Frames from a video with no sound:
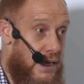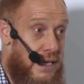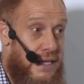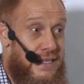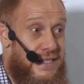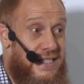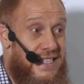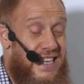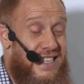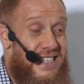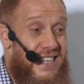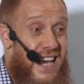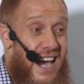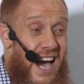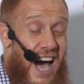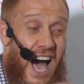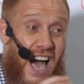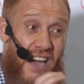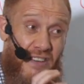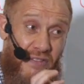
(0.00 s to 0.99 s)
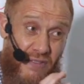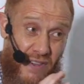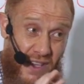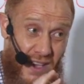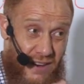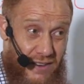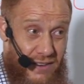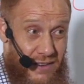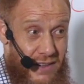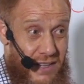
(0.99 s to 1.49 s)
He said, I
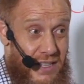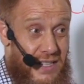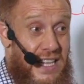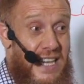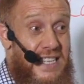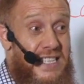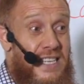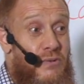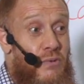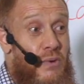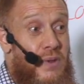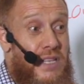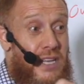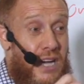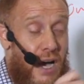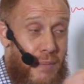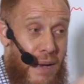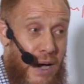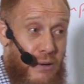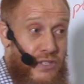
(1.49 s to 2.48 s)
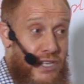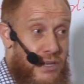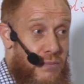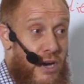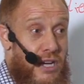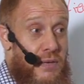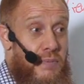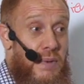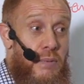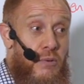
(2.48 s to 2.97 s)
feared that it will come out in the
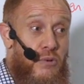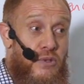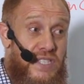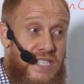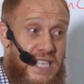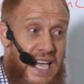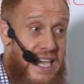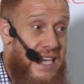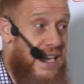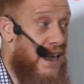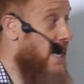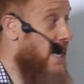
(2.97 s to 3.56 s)
market. People say